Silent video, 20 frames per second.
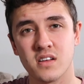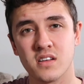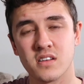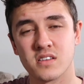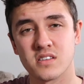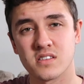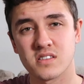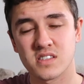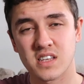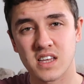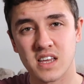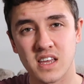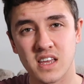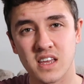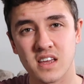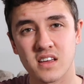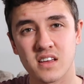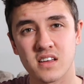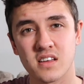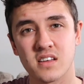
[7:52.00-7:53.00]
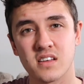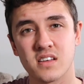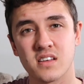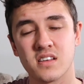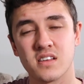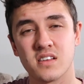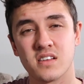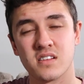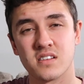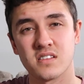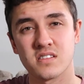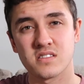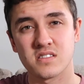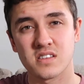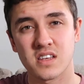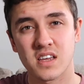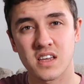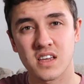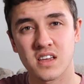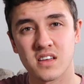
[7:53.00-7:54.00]
C,
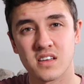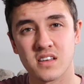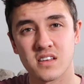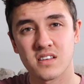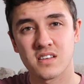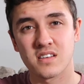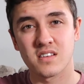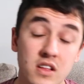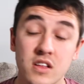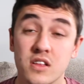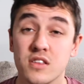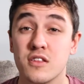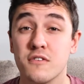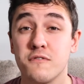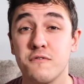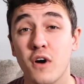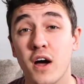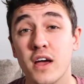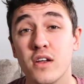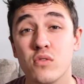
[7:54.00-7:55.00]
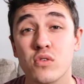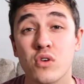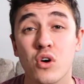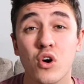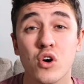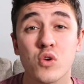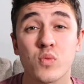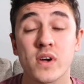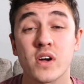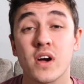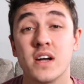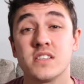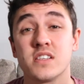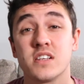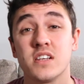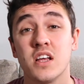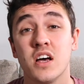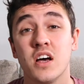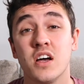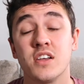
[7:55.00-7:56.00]
C. The final chord we're going to
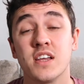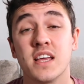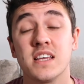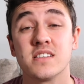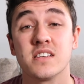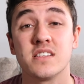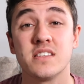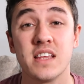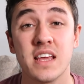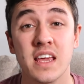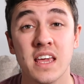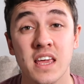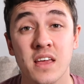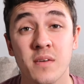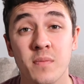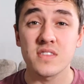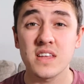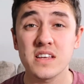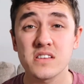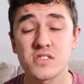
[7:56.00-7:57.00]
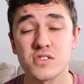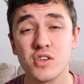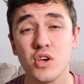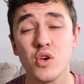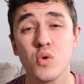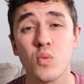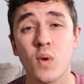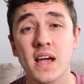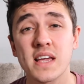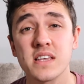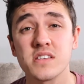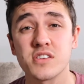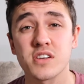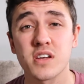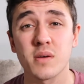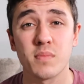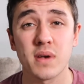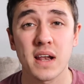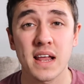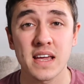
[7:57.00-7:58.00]
learn is a D. There's 2 ways you
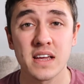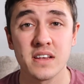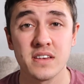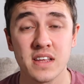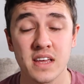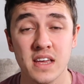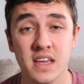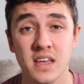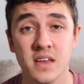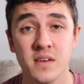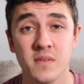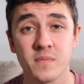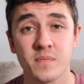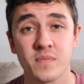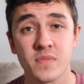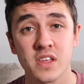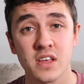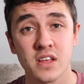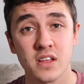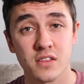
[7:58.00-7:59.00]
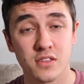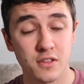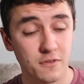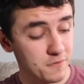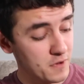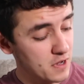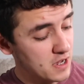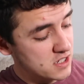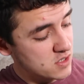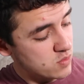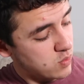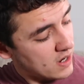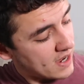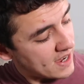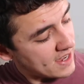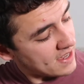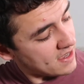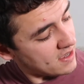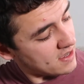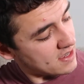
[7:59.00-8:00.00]
can play a D. The first
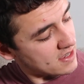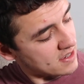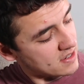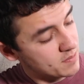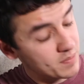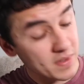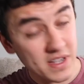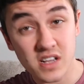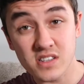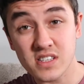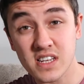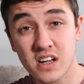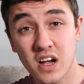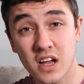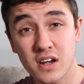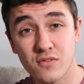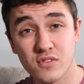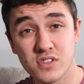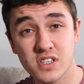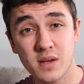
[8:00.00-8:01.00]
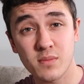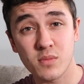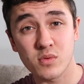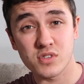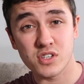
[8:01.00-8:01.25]
way, because it kind of resembles